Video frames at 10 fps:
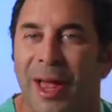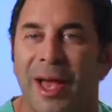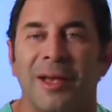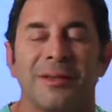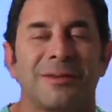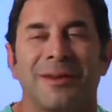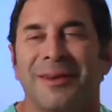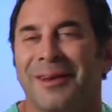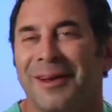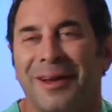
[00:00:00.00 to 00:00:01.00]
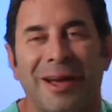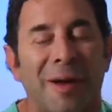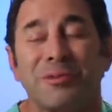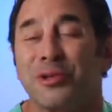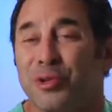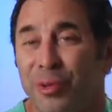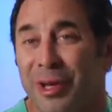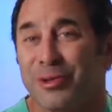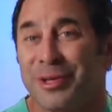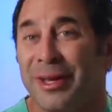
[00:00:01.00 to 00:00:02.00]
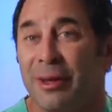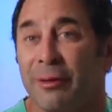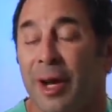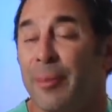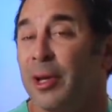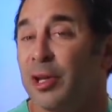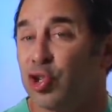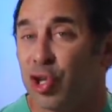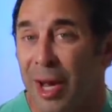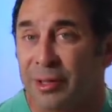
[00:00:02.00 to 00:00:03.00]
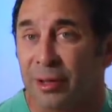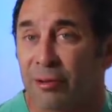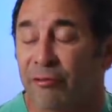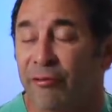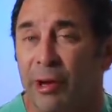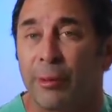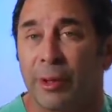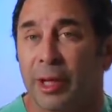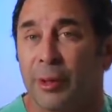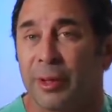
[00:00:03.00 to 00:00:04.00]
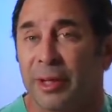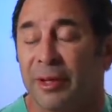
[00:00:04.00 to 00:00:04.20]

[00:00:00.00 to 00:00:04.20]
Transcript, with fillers: has uh, up to two years to heal and I've been injecting her frequently with the